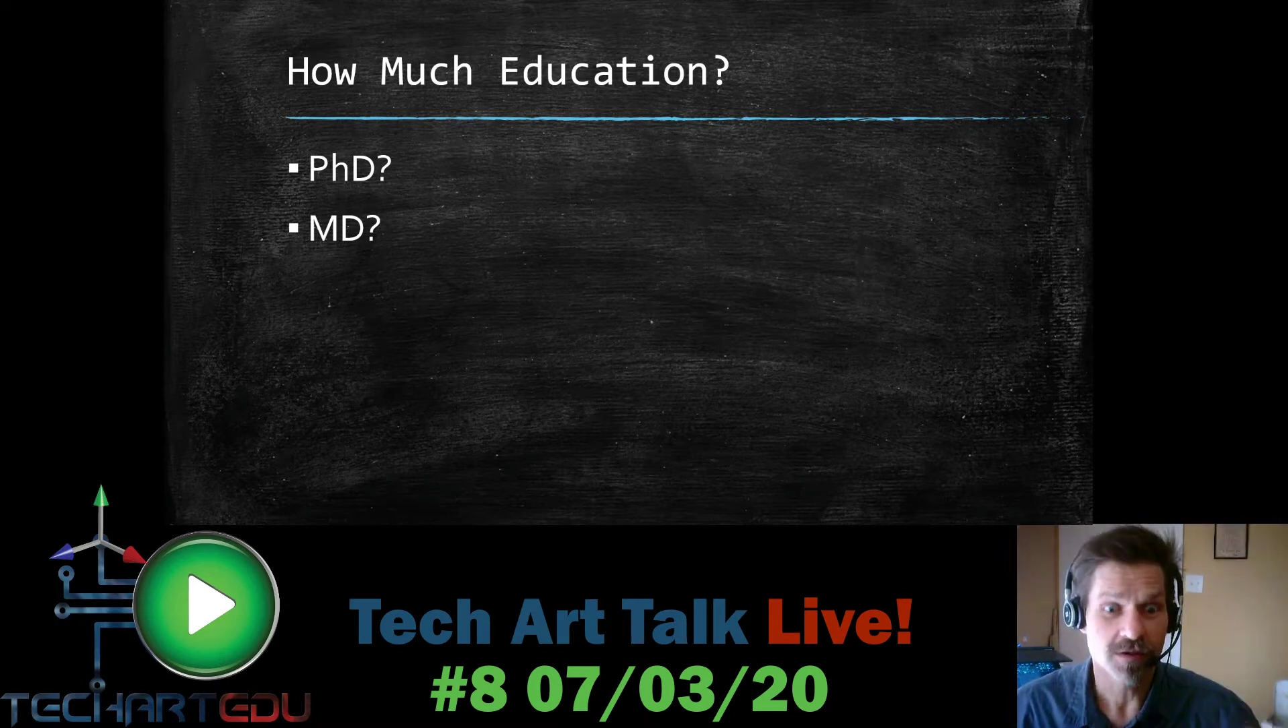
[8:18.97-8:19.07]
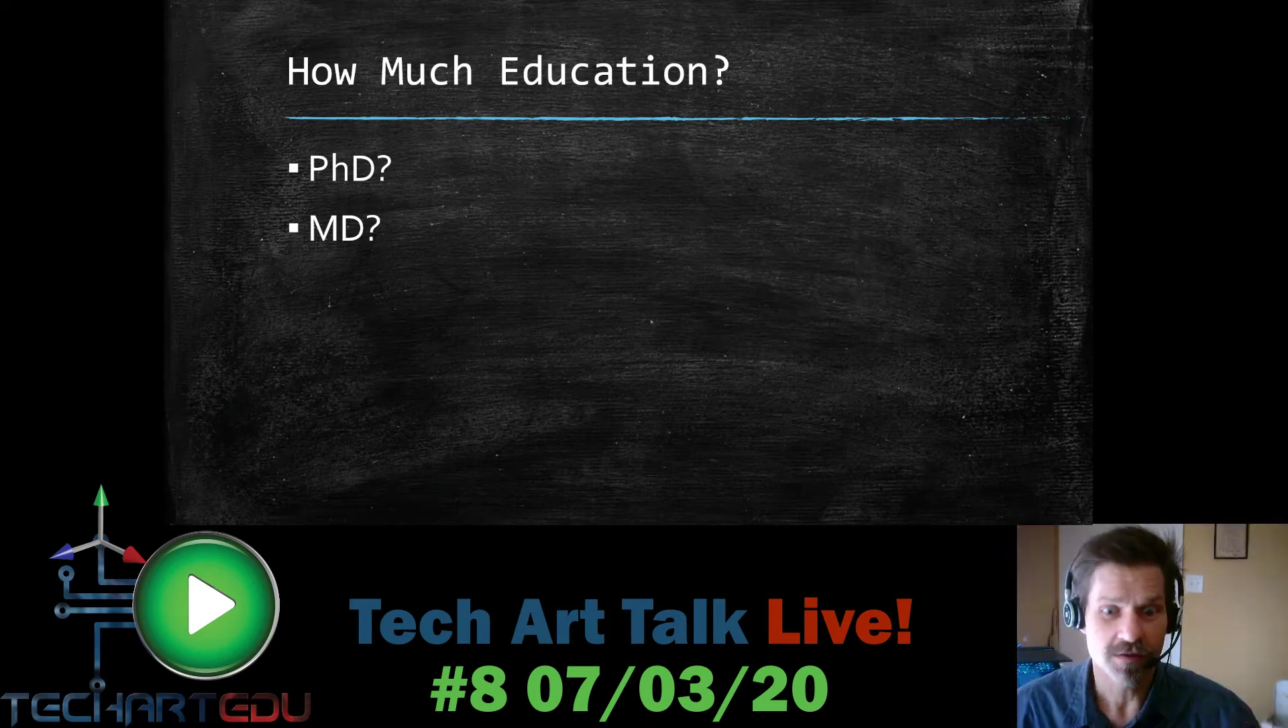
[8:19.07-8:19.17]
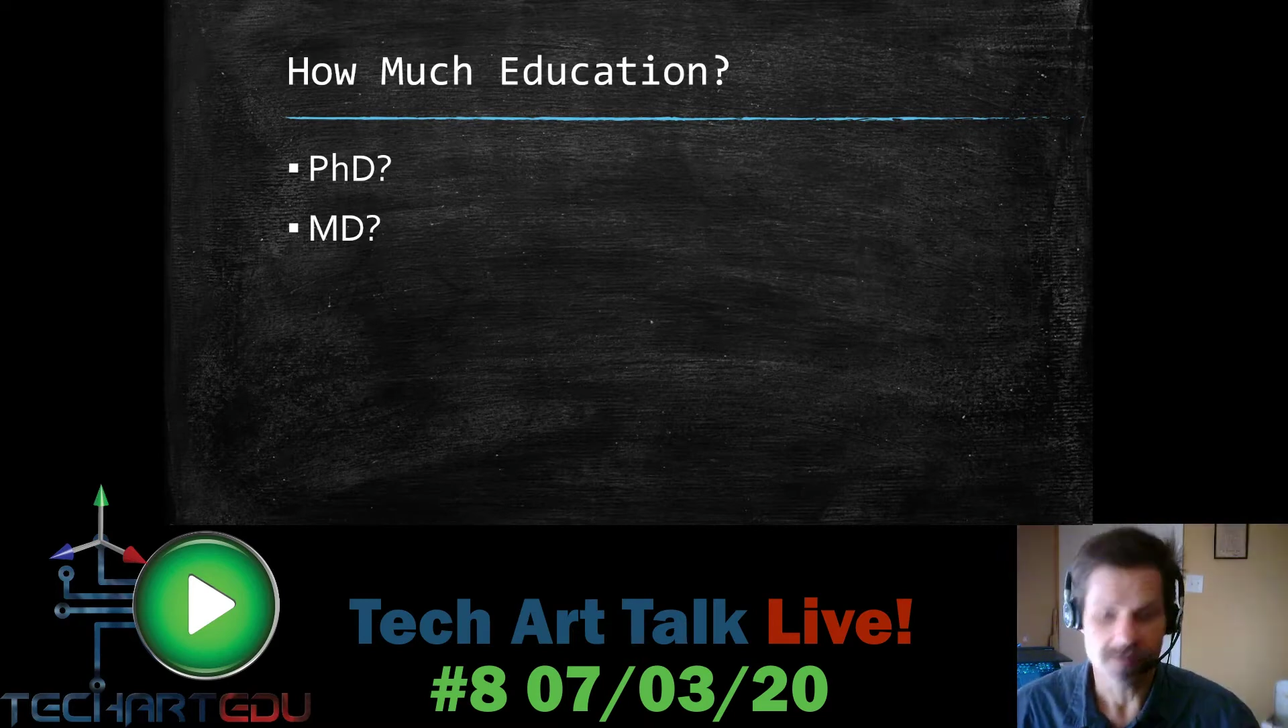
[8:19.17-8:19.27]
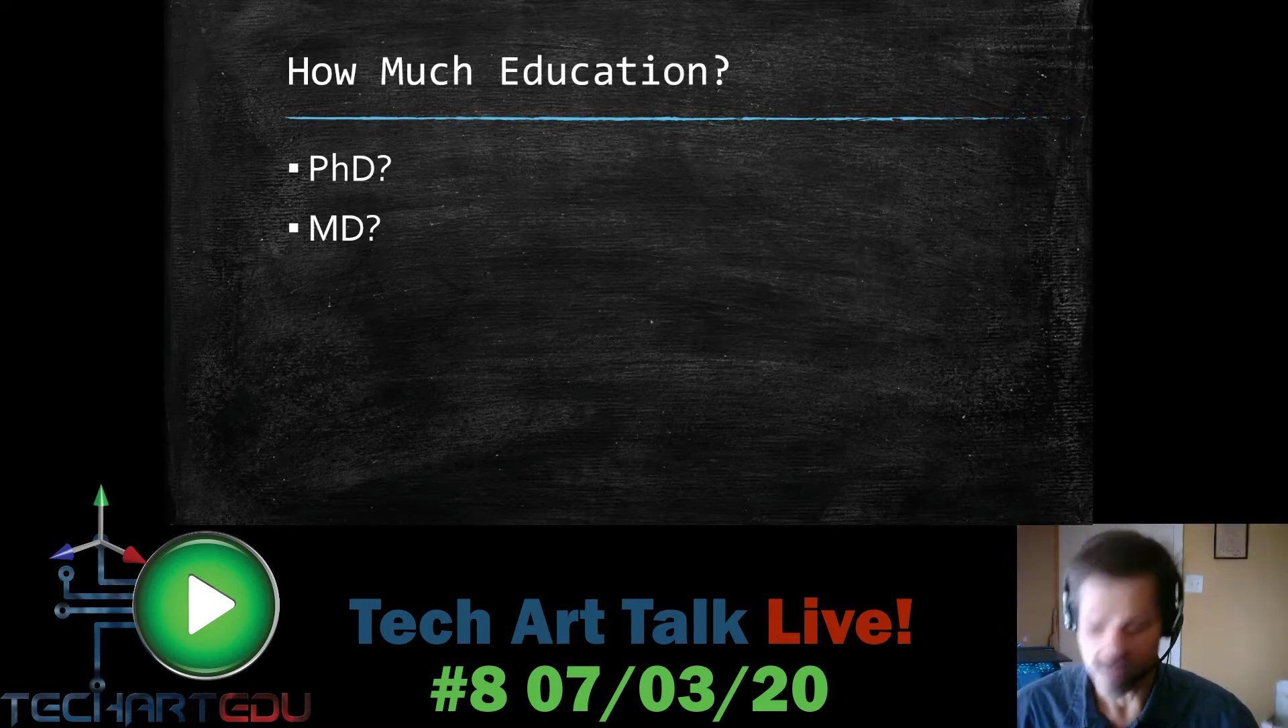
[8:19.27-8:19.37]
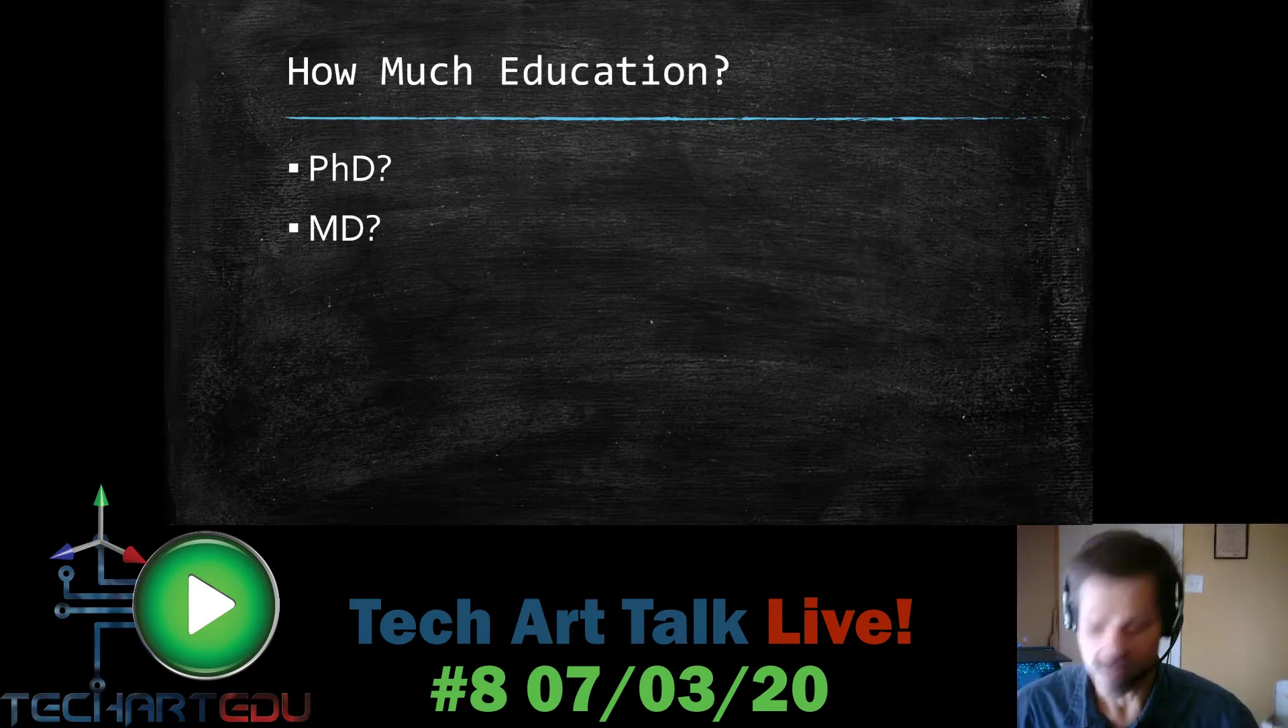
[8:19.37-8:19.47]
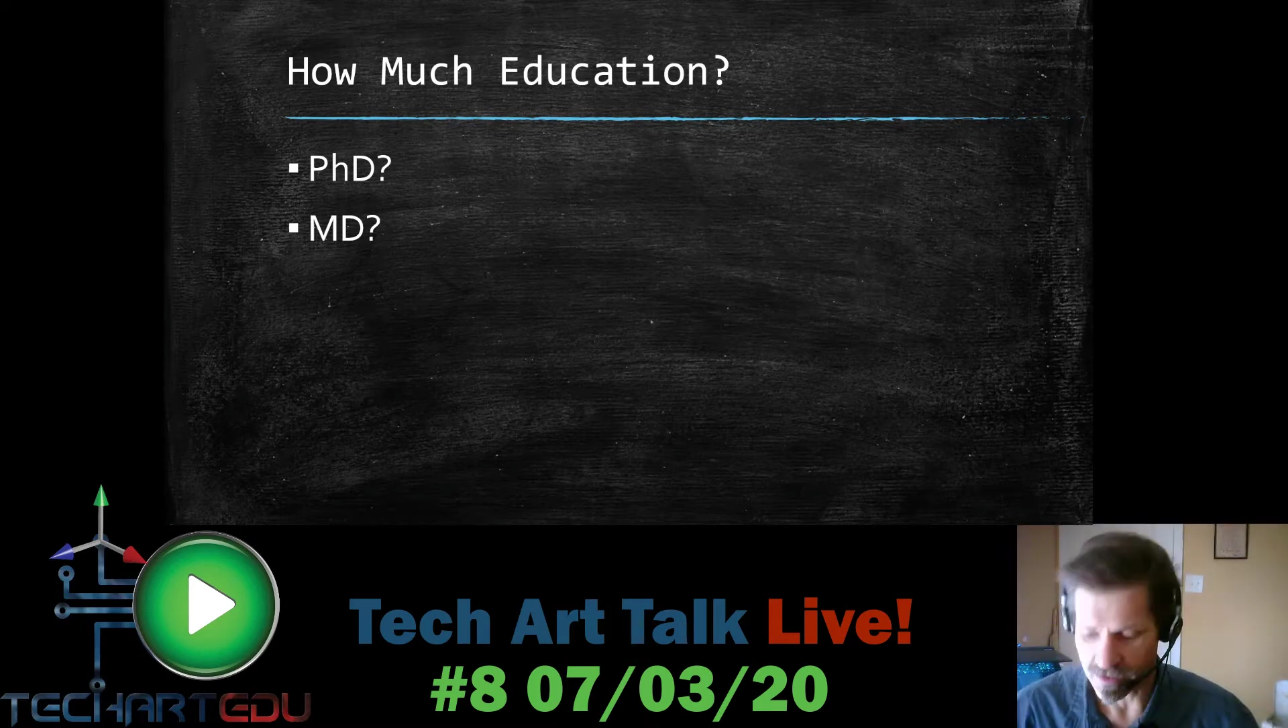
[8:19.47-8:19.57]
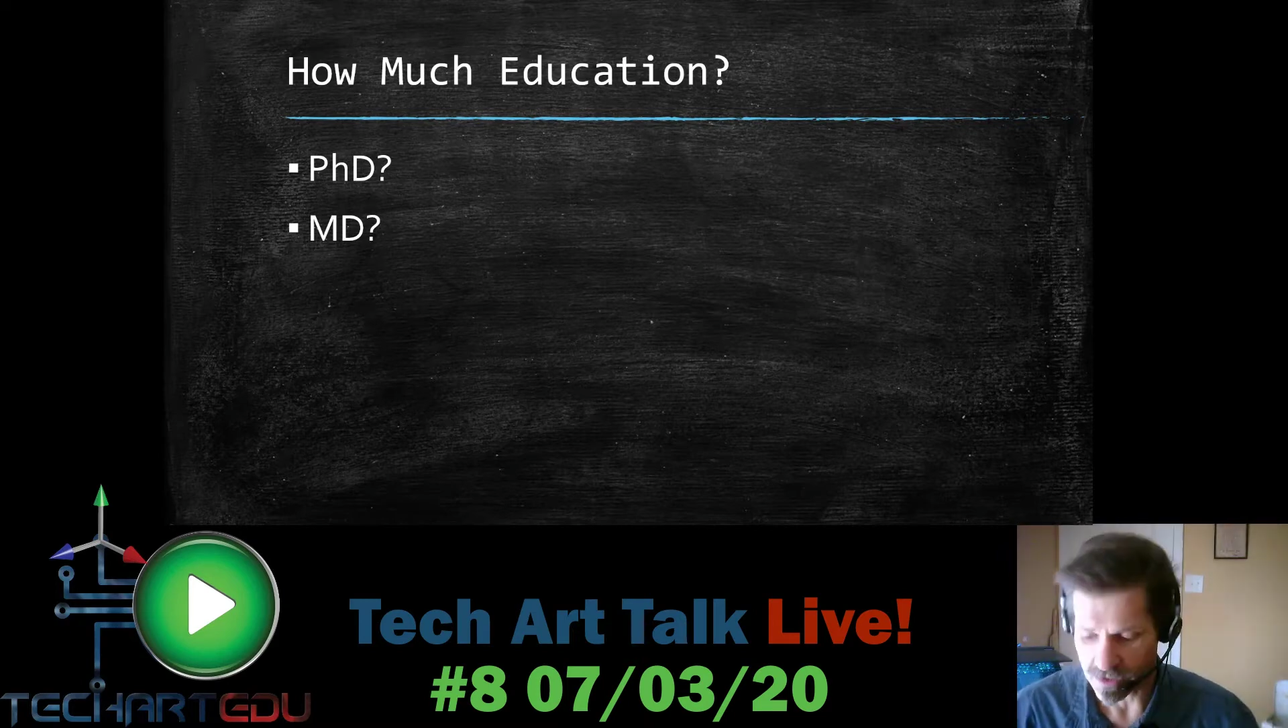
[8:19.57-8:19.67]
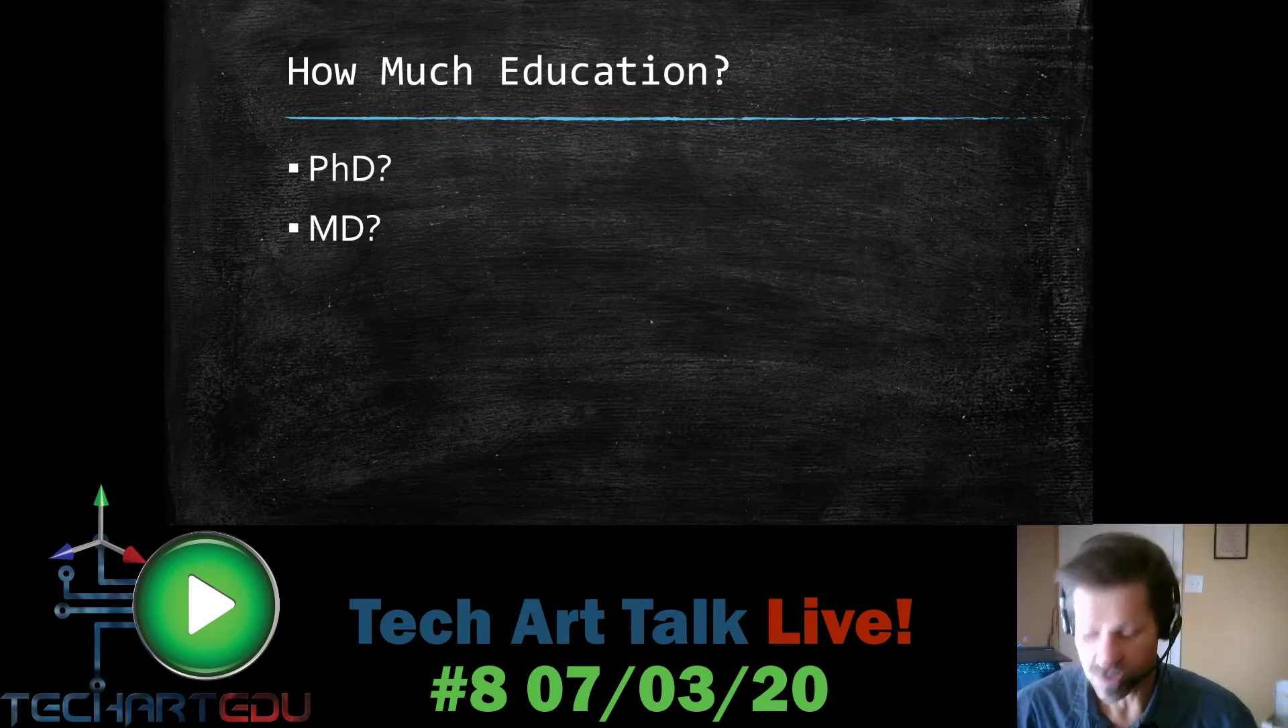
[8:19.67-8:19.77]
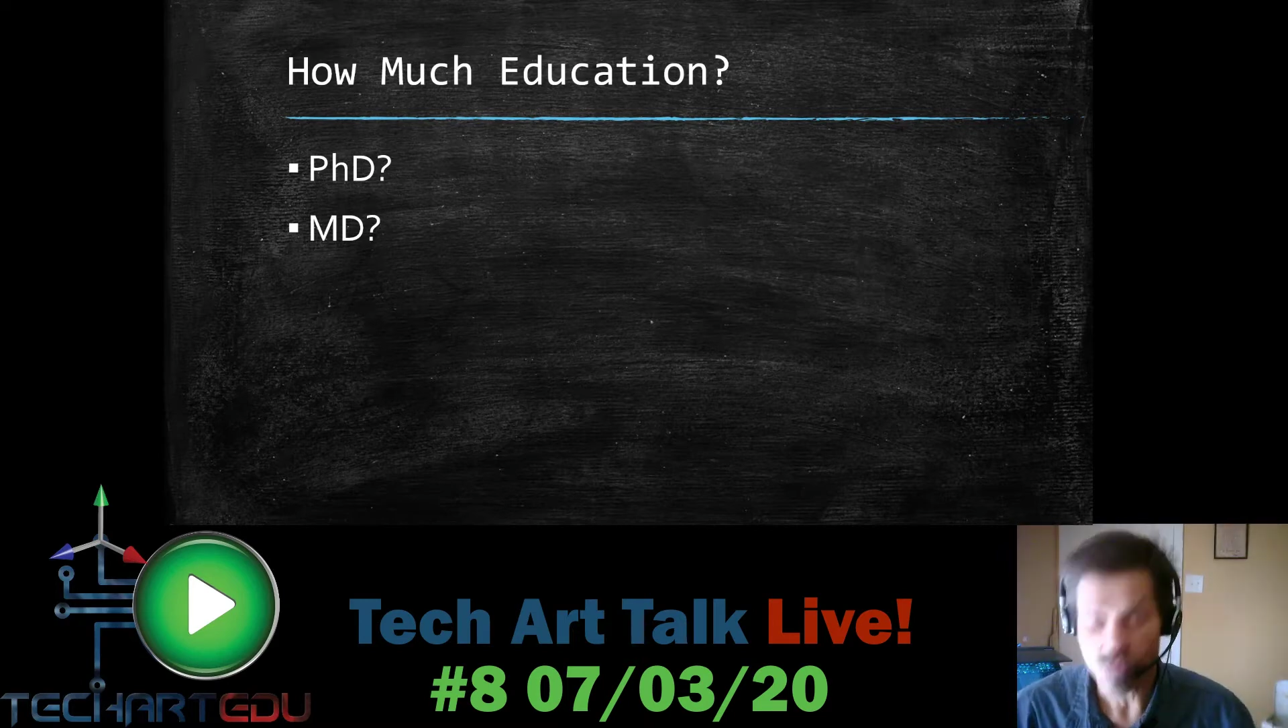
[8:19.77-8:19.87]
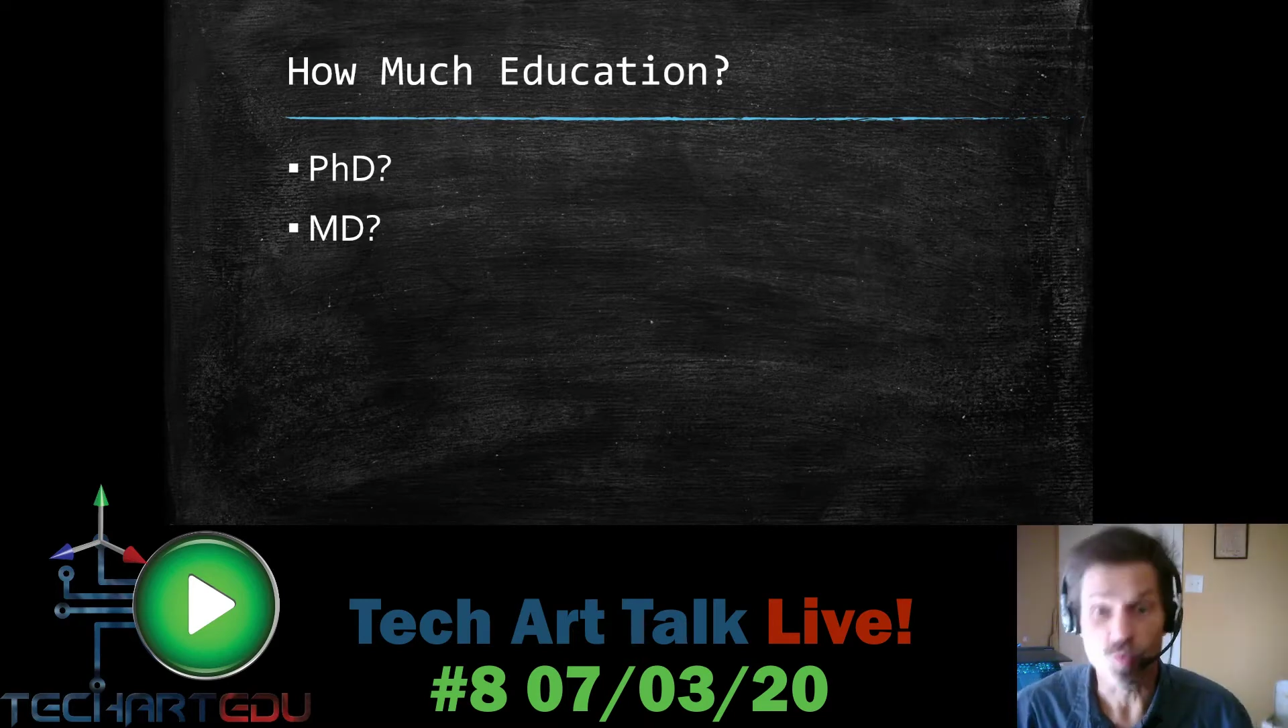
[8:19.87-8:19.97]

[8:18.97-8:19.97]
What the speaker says: knowledge